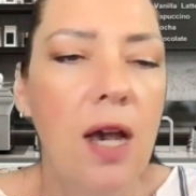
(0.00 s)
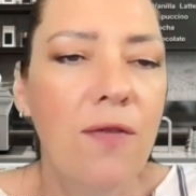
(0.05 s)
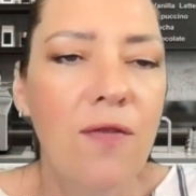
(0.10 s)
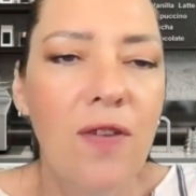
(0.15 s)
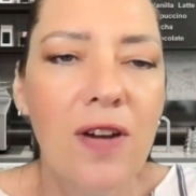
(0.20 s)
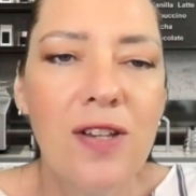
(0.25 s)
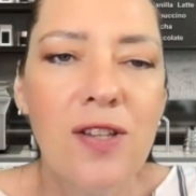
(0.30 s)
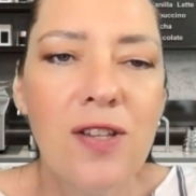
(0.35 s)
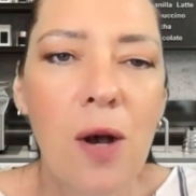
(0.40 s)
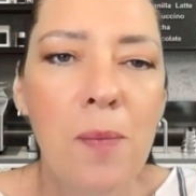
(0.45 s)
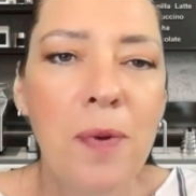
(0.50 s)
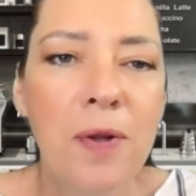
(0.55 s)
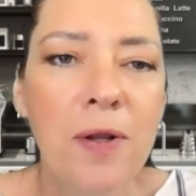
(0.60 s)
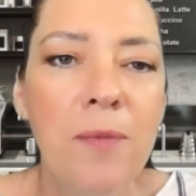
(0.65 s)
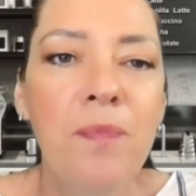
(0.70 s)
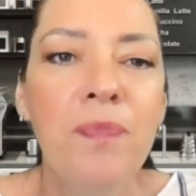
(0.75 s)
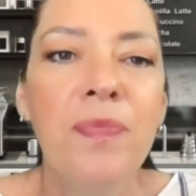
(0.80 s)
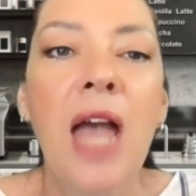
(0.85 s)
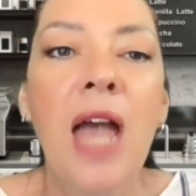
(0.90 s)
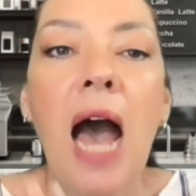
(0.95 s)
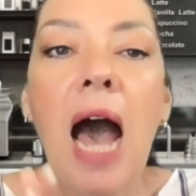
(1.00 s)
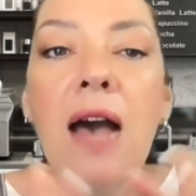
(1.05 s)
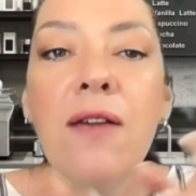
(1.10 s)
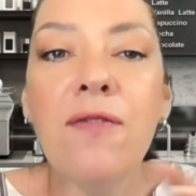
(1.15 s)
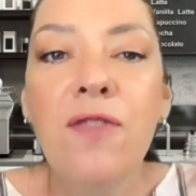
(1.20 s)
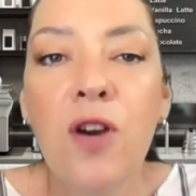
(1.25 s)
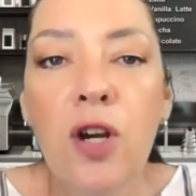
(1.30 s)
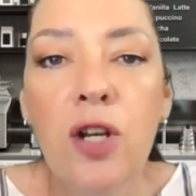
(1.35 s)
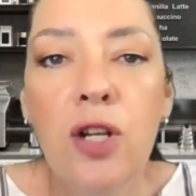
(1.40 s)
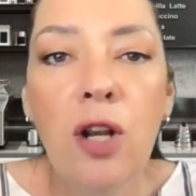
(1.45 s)
For example,
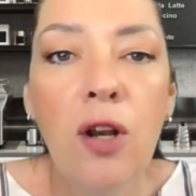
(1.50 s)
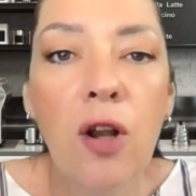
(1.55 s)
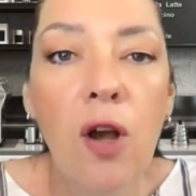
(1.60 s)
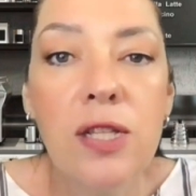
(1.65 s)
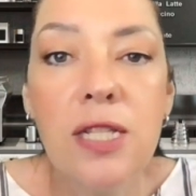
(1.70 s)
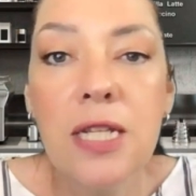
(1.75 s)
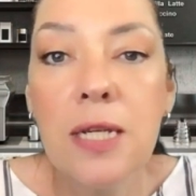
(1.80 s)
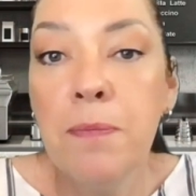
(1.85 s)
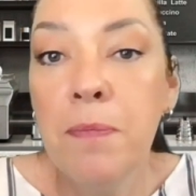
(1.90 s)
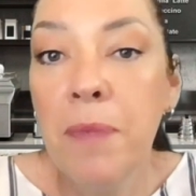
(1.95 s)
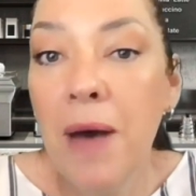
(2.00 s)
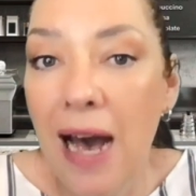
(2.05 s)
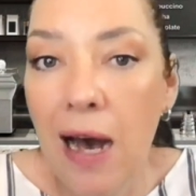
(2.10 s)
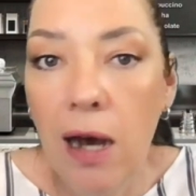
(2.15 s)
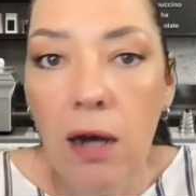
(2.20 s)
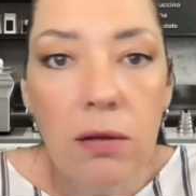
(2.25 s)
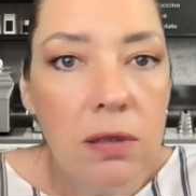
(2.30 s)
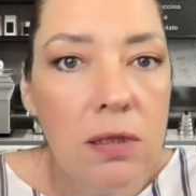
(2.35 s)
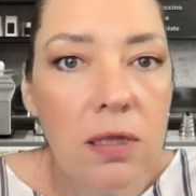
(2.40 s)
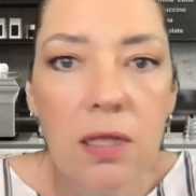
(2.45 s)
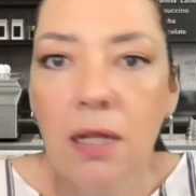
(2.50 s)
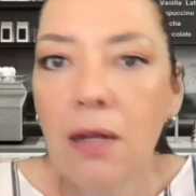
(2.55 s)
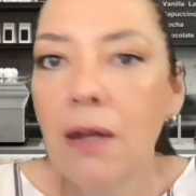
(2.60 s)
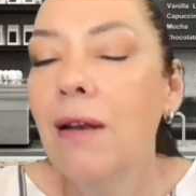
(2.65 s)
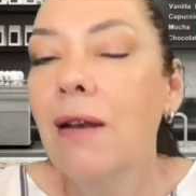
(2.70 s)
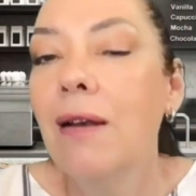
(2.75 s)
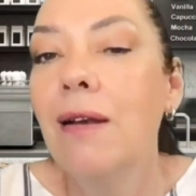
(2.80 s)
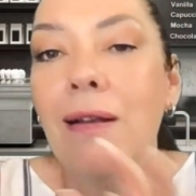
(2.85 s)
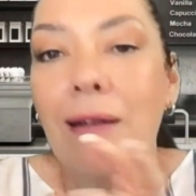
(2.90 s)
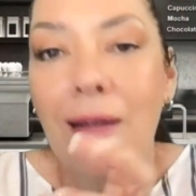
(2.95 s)
I've heard a lot about
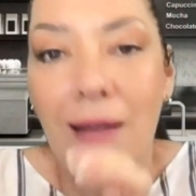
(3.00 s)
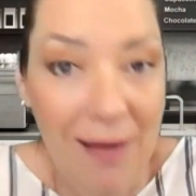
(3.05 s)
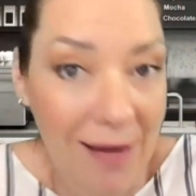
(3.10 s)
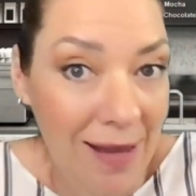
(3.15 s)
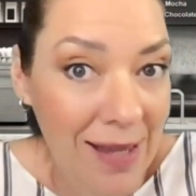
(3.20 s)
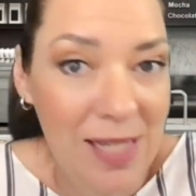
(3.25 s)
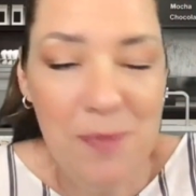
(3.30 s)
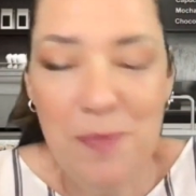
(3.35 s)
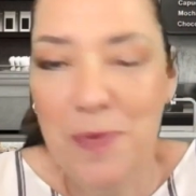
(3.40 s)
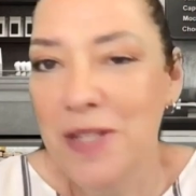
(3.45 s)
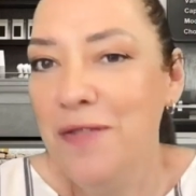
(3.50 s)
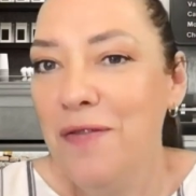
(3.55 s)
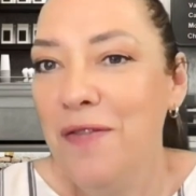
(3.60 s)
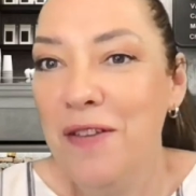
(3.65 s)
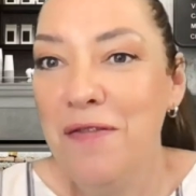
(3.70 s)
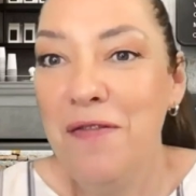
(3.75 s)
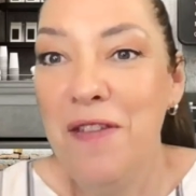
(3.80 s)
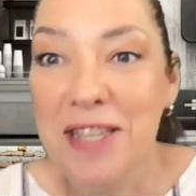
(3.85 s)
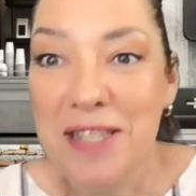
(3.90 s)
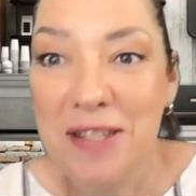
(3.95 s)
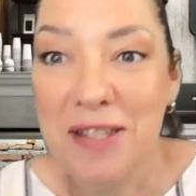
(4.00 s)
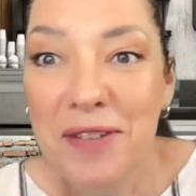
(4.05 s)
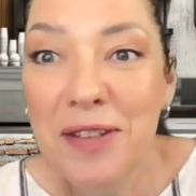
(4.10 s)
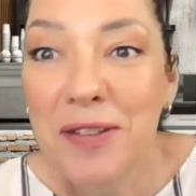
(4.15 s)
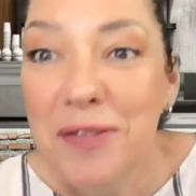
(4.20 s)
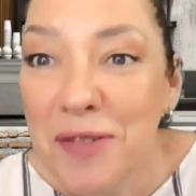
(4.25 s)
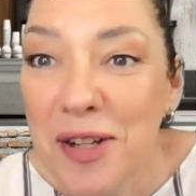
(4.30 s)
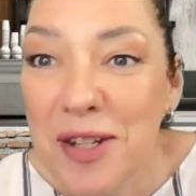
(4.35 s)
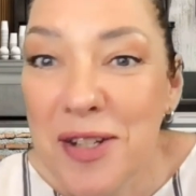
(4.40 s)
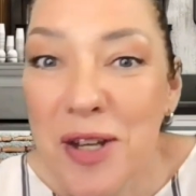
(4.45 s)
a specific
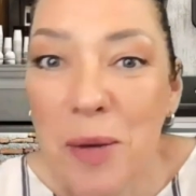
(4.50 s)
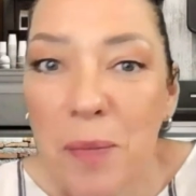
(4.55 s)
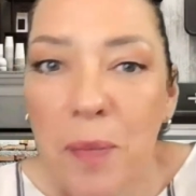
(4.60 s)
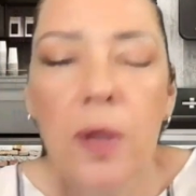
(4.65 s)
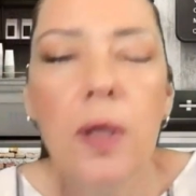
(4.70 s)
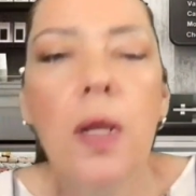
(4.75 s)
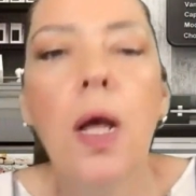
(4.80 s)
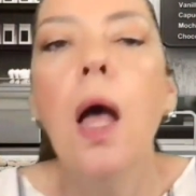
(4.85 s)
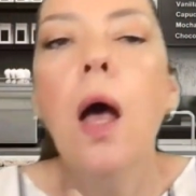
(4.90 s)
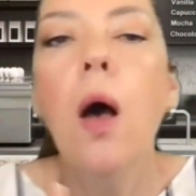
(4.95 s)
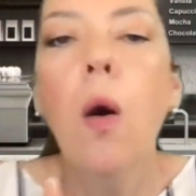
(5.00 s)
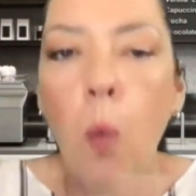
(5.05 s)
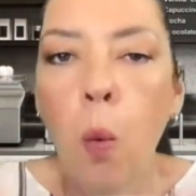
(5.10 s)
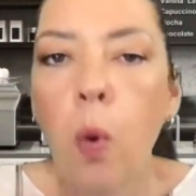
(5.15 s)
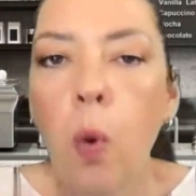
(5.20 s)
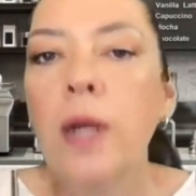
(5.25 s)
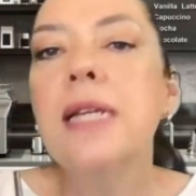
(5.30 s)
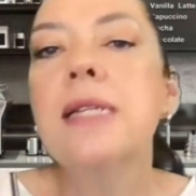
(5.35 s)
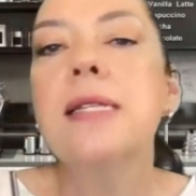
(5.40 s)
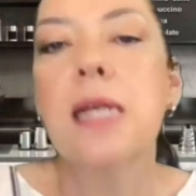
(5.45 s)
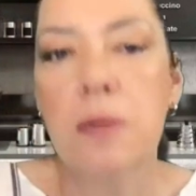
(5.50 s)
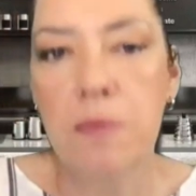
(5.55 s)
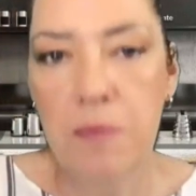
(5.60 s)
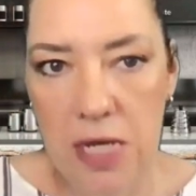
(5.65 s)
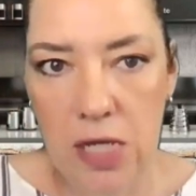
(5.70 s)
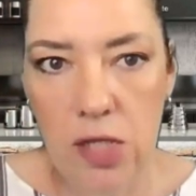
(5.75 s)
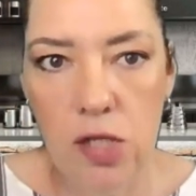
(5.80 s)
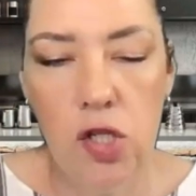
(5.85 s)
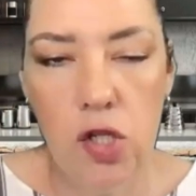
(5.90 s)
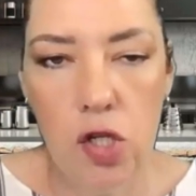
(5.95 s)
festival. For example, what does it
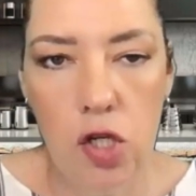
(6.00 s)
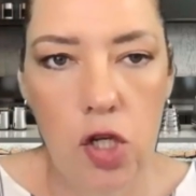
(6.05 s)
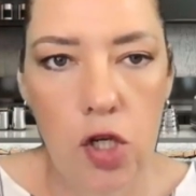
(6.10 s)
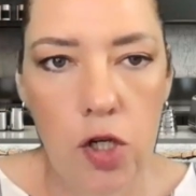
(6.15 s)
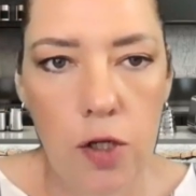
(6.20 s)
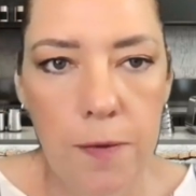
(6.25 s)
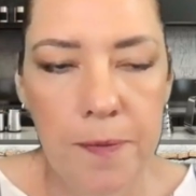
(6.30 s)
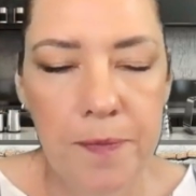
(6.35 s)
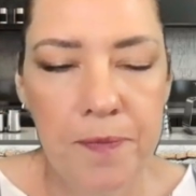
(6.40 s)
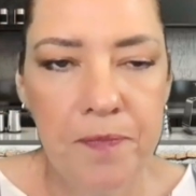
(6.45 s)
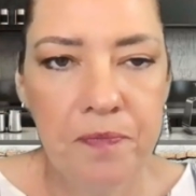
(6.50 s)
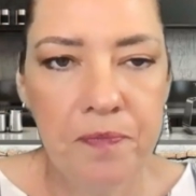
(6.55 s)
mean to you?